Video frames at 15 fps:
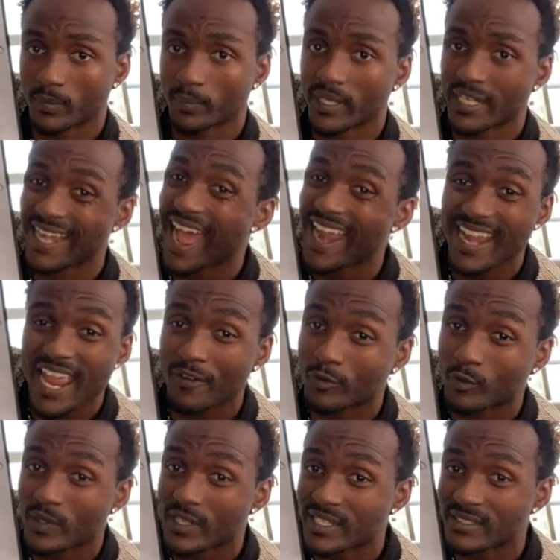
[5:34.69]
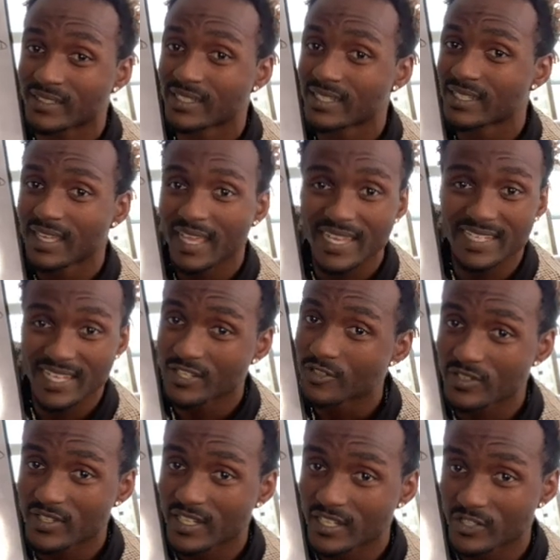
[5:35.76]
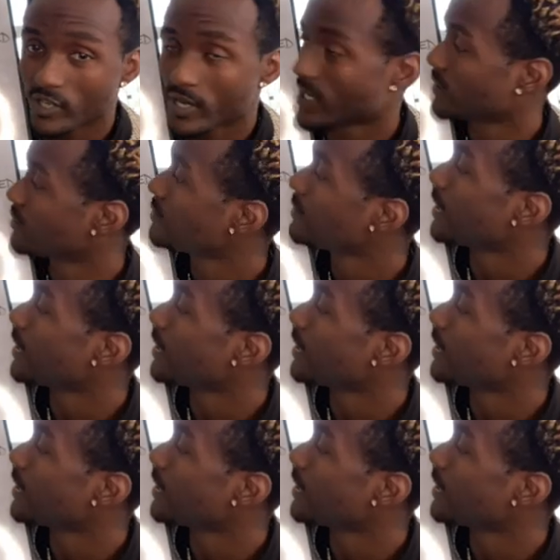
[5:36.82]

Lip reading: But not everyone is interested in trading, you